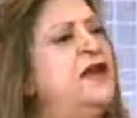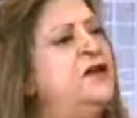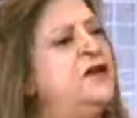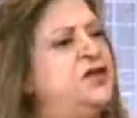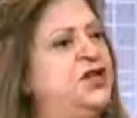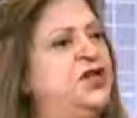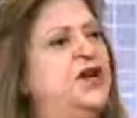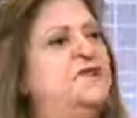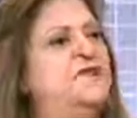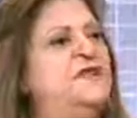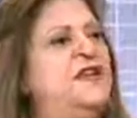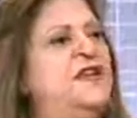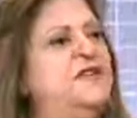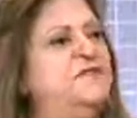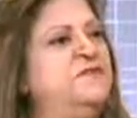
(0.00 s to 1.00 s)
energy
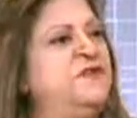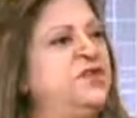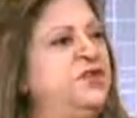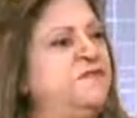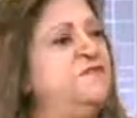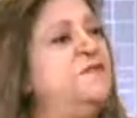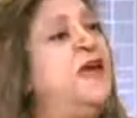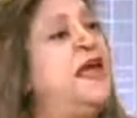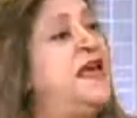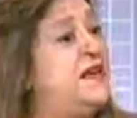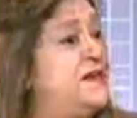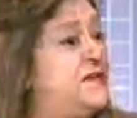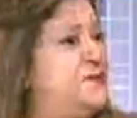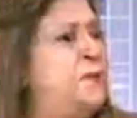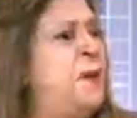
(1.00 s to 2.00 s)
consumption
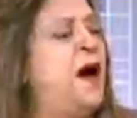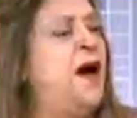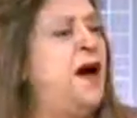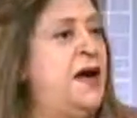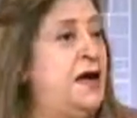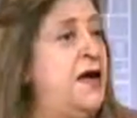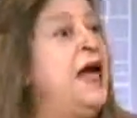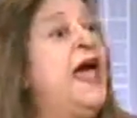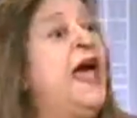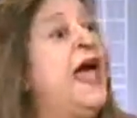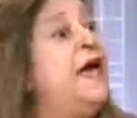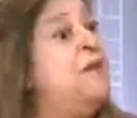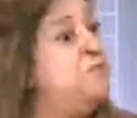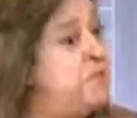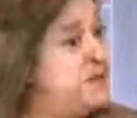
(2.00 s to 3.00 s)
made by
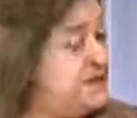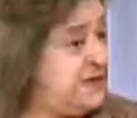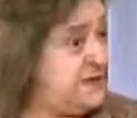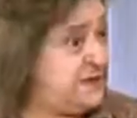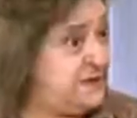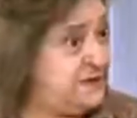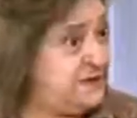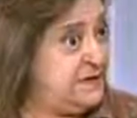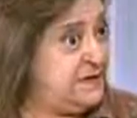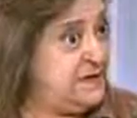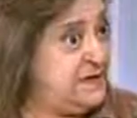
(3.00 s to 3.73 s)
embassies,